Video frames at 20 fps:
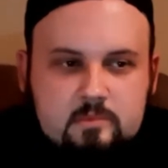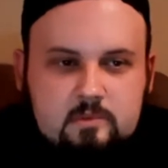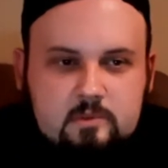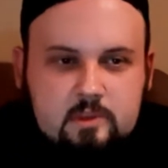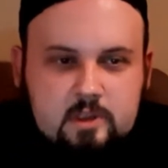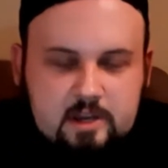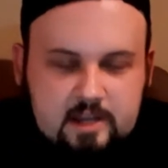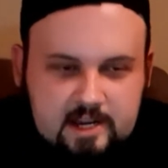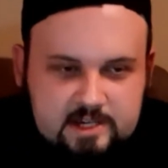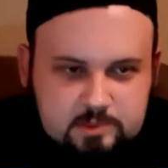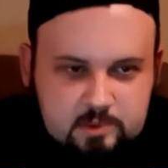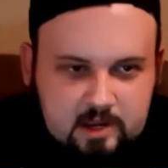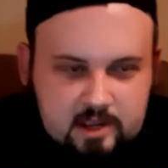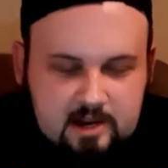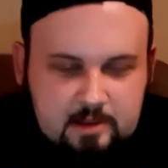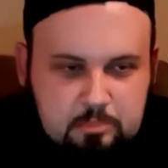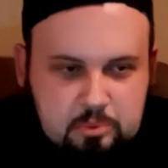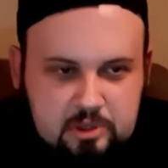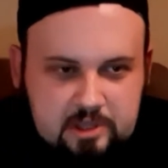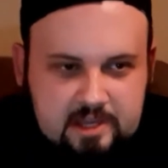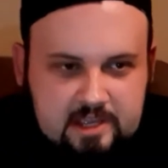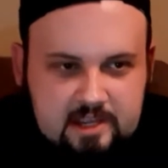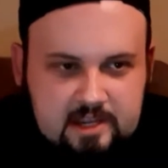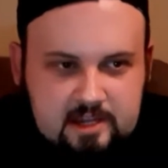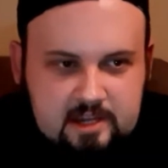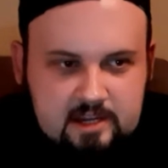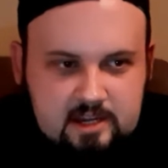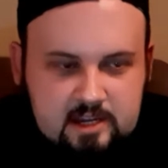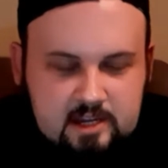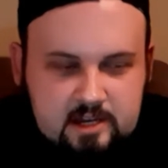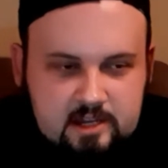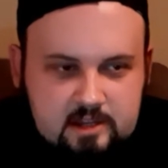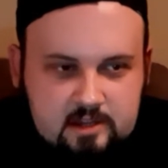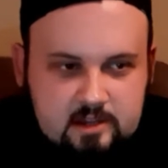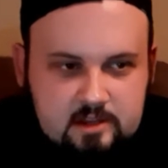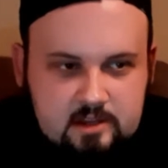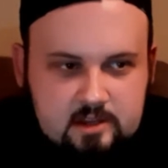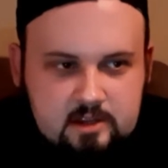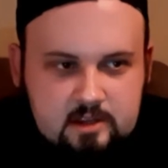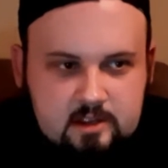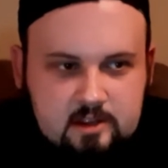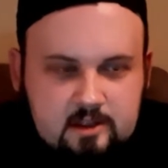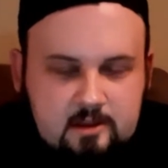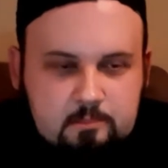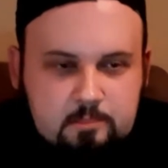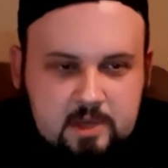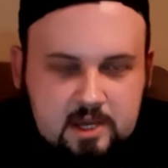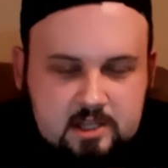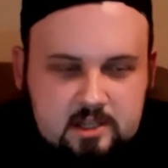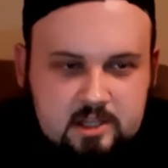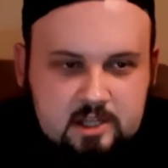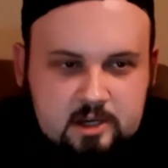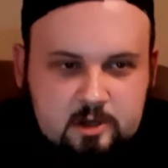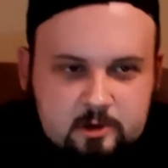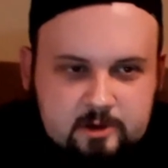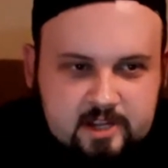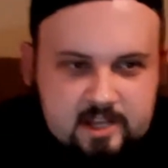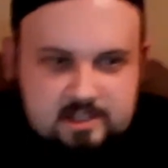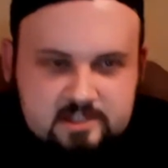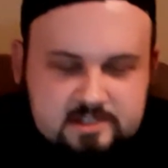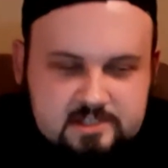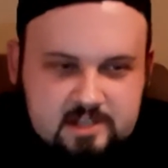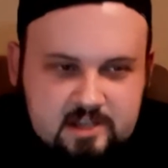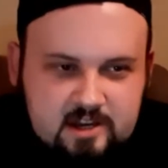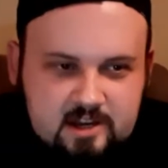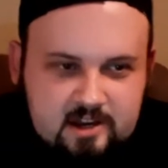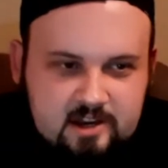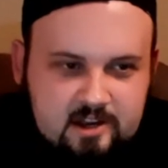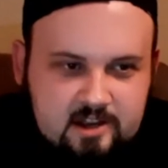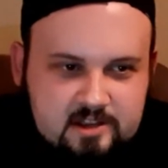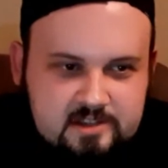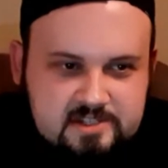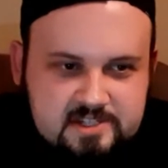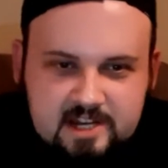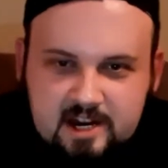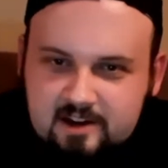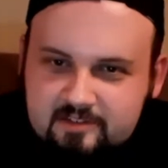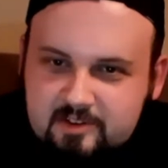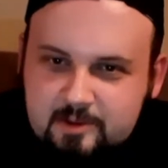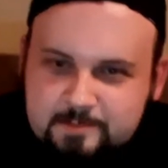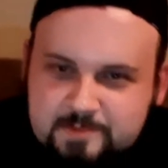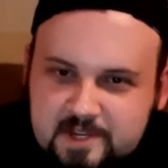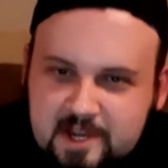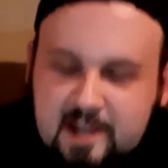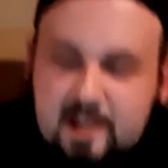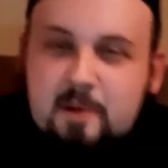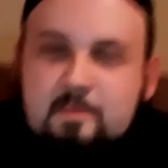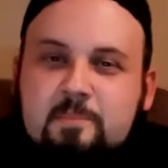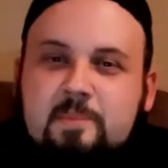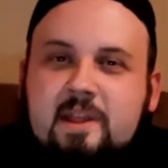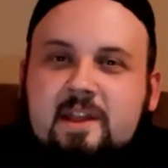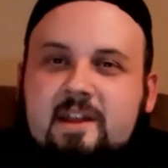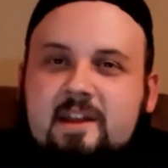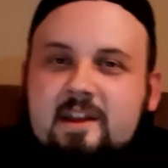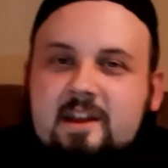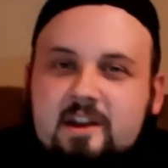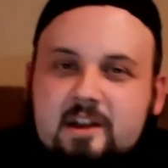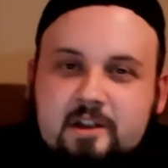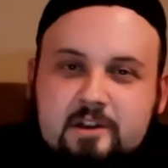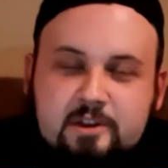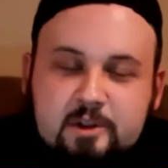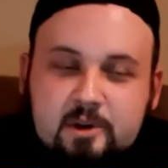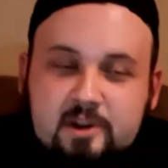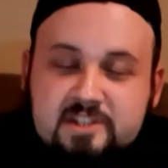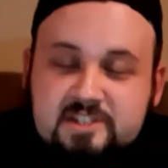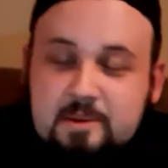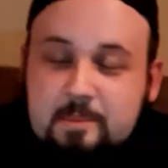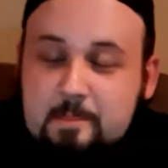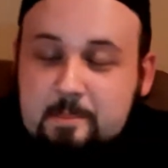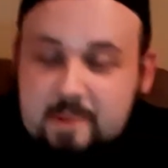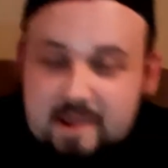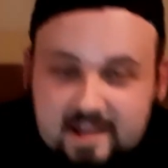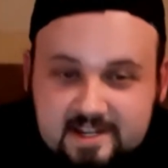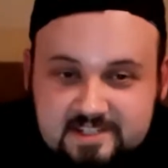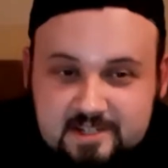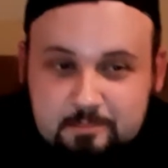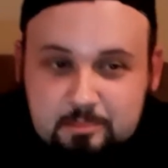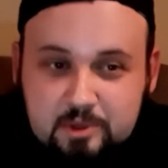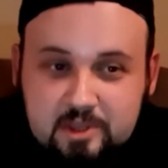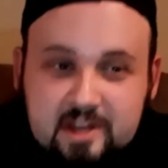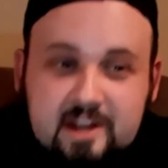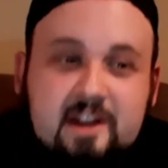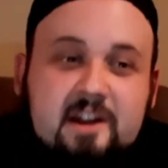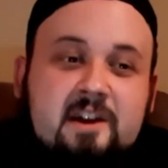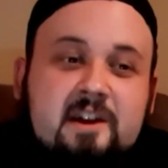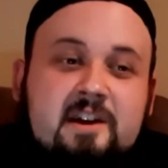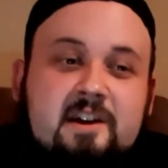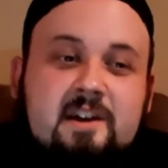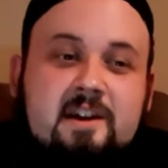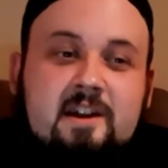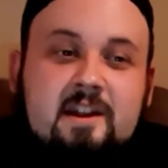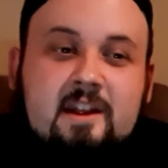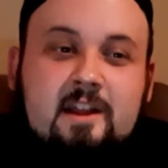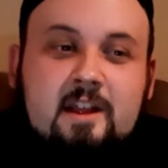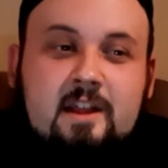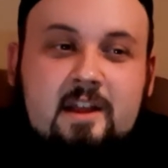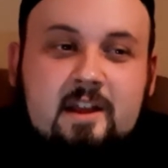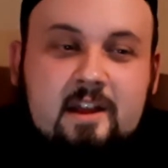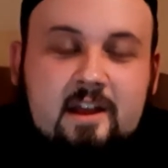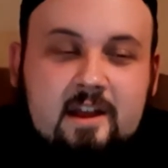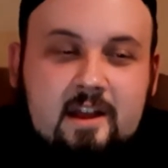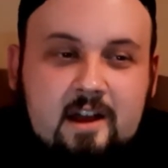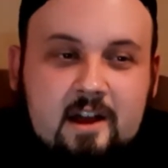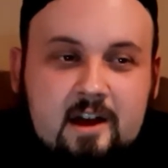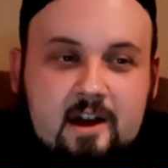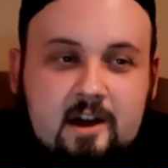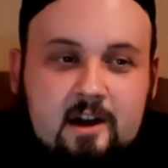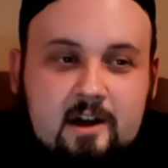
The next round I played Piccolo against Seraphim Zam. Dude is an amazing player. It